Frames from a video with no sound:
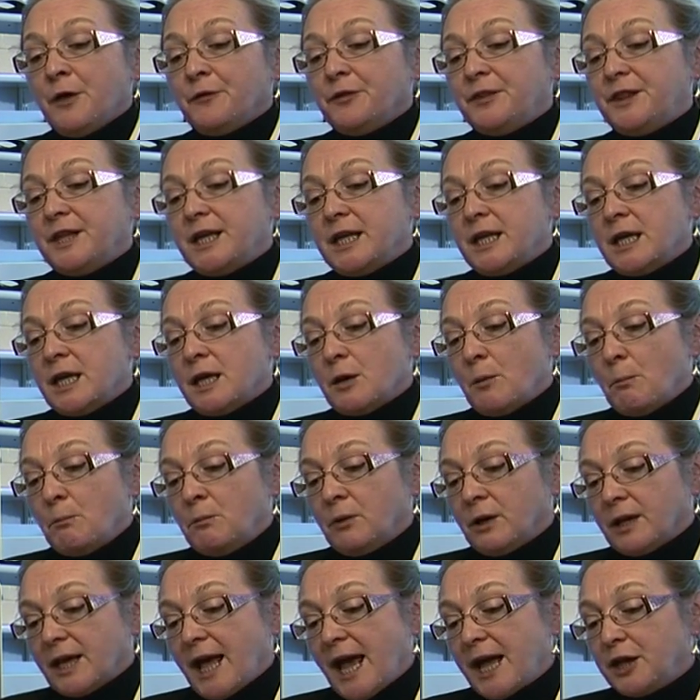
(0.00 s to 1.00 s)
The
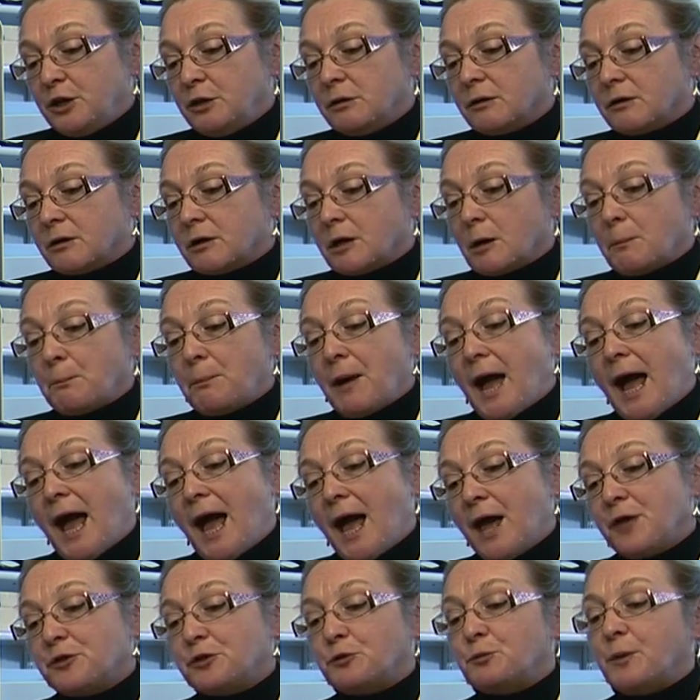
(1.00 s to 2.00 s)
molecular
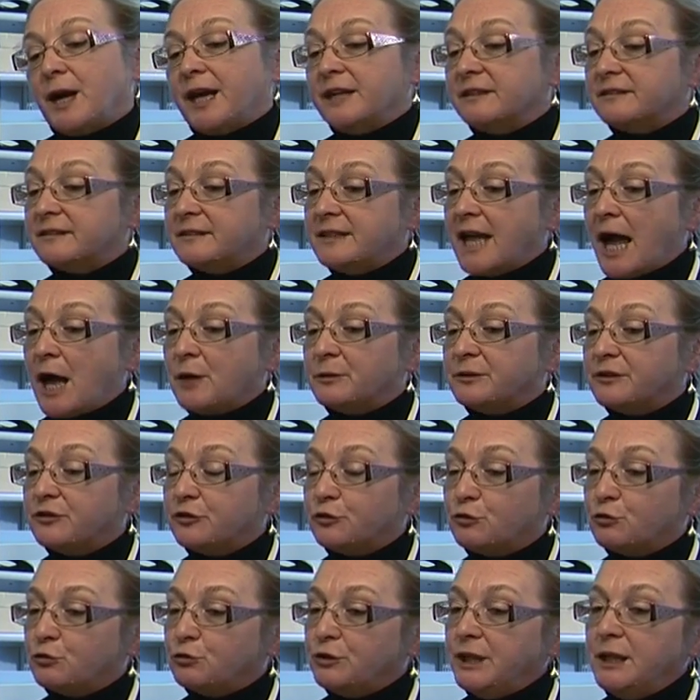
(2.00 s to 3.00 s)
pathways
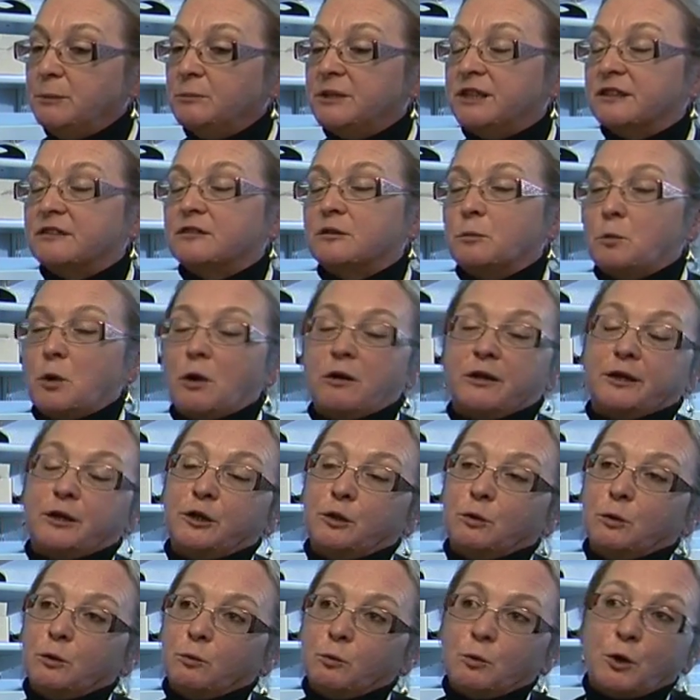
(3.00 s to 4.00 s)
downstream this
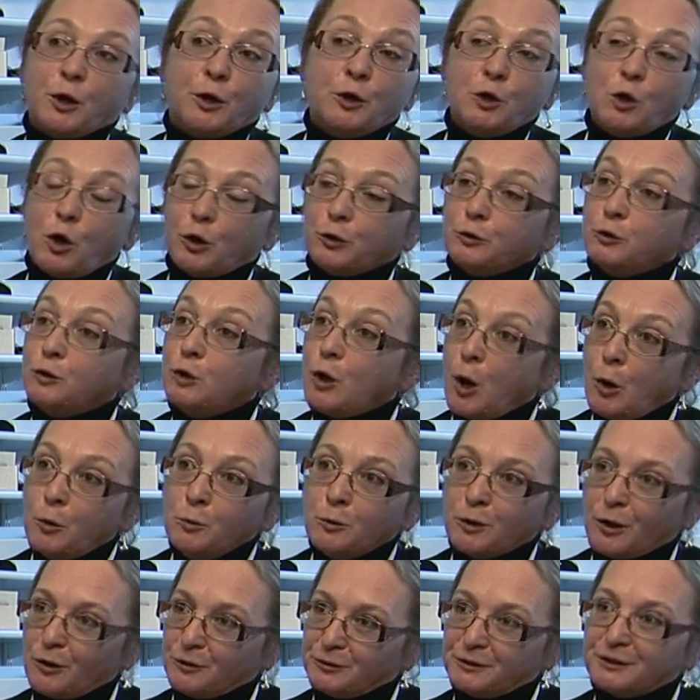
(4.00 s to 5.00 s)
molecule were not
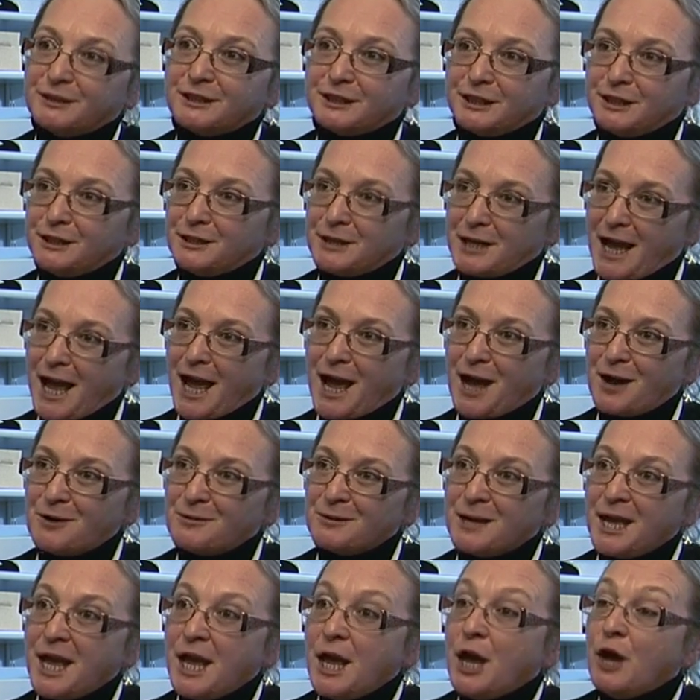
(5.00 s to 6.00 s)
known until now.
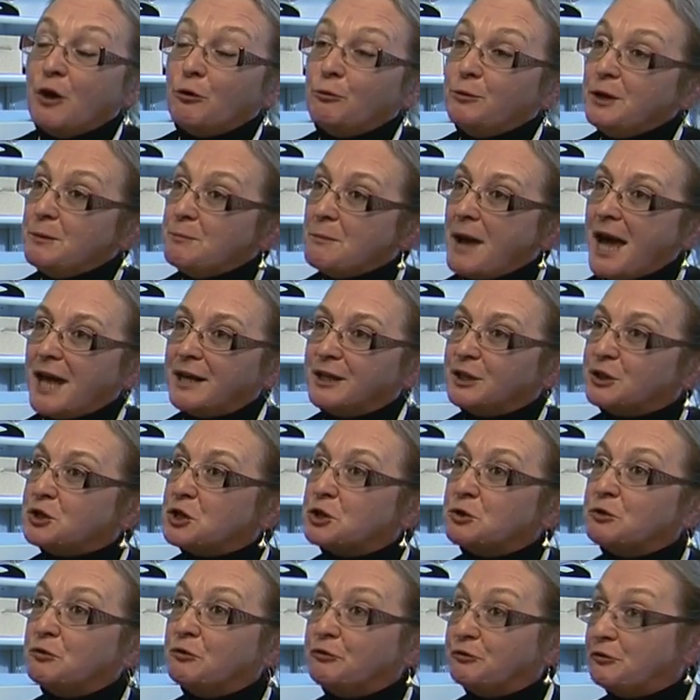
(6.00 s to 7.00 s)
We
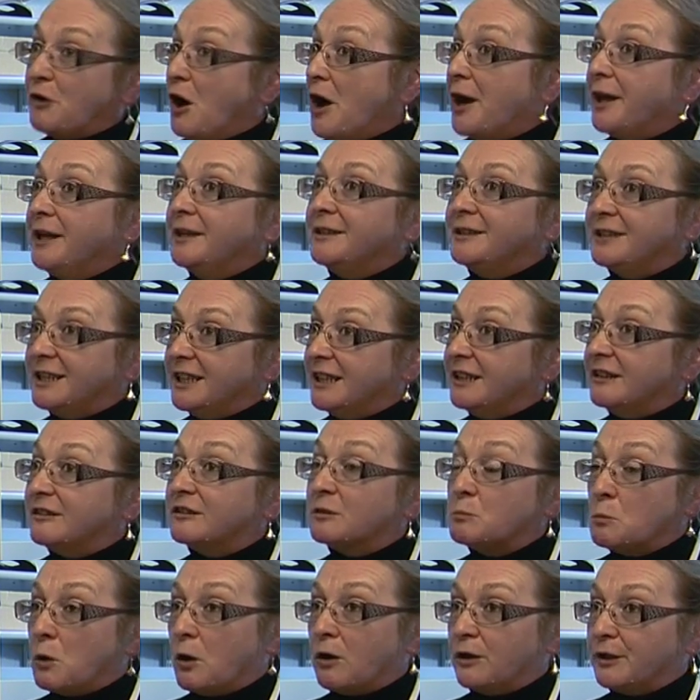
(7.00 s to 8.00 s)
managed to find
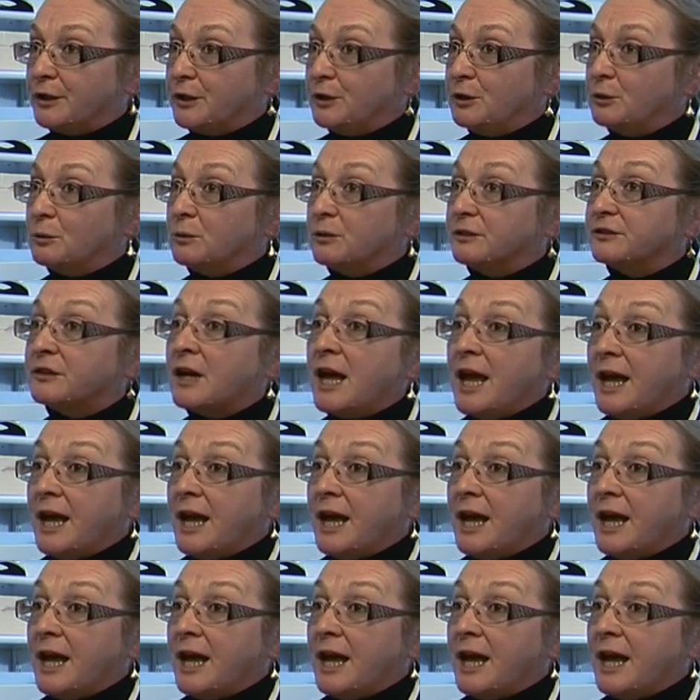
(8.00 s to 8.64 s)
these molecules